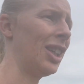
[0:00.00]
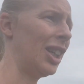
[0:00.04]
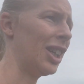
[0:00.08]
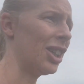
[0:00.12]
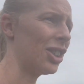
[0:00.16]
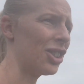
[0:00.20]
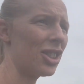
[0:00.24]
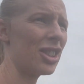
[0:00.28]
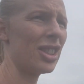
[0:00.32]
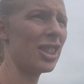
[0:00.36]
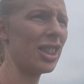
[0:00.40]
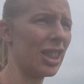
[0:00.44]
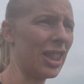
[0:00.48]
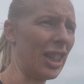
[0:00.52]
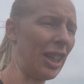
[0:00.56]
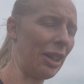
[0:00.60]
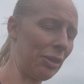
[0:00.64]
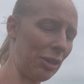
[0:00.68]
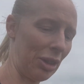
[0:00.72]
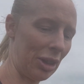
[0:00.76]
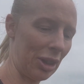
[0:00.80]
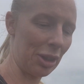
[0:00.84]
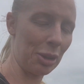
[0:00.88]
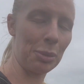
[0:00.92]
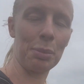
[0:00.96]
just sit down
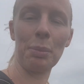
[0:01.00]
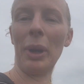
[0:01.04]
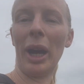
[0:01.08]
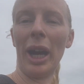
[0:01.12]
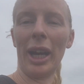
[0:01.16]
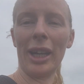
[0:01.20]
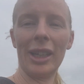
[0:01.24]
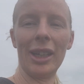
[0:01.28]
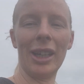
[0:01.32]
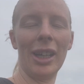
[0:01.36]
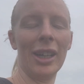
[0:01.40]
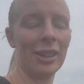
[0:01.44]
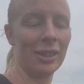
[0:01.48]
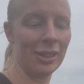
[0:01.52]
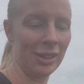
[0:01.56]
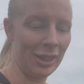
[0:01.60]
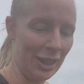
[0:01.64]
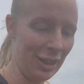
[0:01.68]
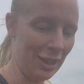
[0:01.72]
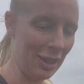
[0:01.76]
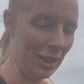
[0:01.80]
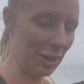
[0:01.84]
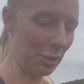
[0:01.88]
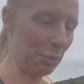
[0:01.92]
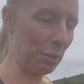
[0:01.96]
and admire
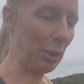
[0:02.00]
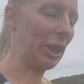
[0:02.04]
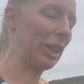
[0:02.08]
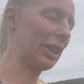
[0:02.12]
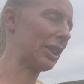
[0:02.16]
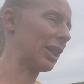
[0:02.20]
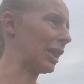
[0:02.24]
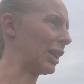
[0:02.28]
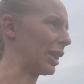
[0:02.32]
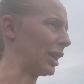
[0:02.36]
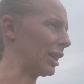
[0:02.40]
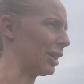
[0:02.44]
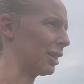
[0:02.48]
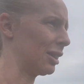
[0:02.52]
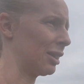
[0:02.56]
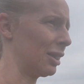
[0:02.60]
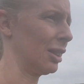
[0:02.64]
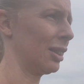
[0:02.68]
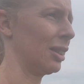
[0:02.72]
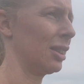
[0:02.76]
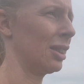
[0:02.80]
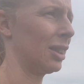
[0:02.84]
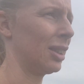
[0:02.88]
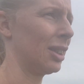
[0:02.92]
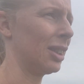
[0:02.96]
the big digger.
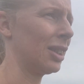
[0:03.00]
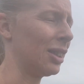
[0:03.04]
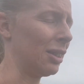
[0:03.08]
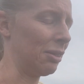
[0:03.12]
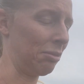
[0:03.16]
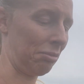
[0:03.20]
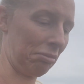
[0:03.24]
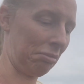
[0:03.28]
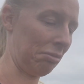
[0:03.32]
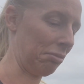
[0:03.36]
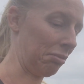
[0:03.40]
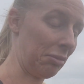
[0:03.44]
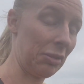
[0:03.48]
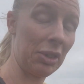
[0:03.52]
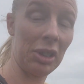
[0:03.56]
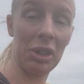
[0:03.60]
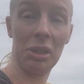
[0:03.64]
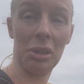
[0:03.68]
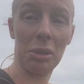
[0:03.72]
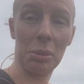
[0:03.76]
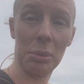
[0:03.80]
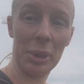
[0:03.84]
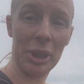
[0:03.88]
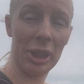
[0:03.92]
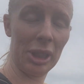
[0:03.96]
Don't
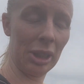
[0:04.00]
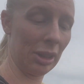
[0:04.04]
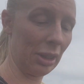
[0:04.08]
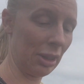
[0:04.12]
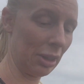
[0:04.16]
know why.